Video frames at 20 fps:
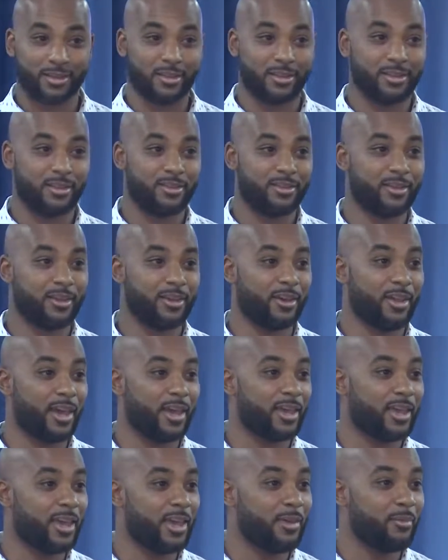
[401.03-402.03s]
Until
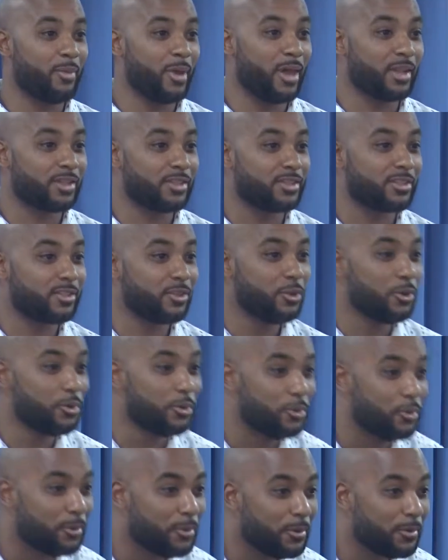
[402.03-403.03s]
I came back to
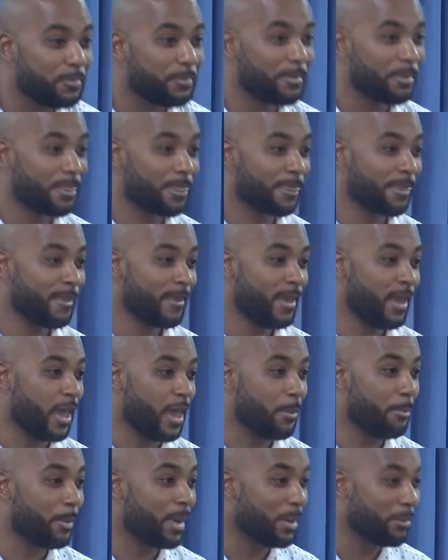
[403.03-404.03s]
school
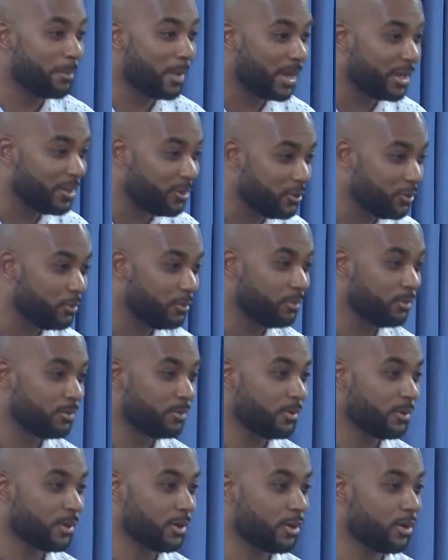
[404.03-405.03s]
and met my new
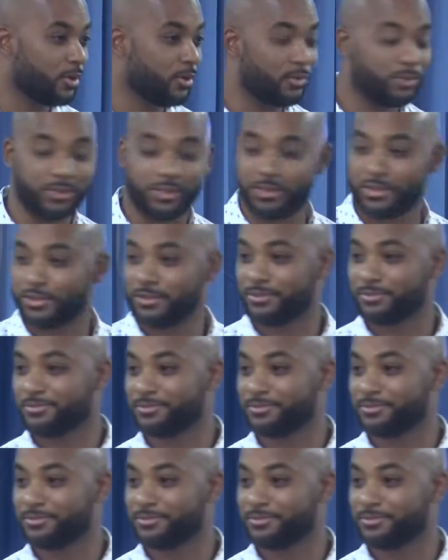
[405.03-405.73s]
coach.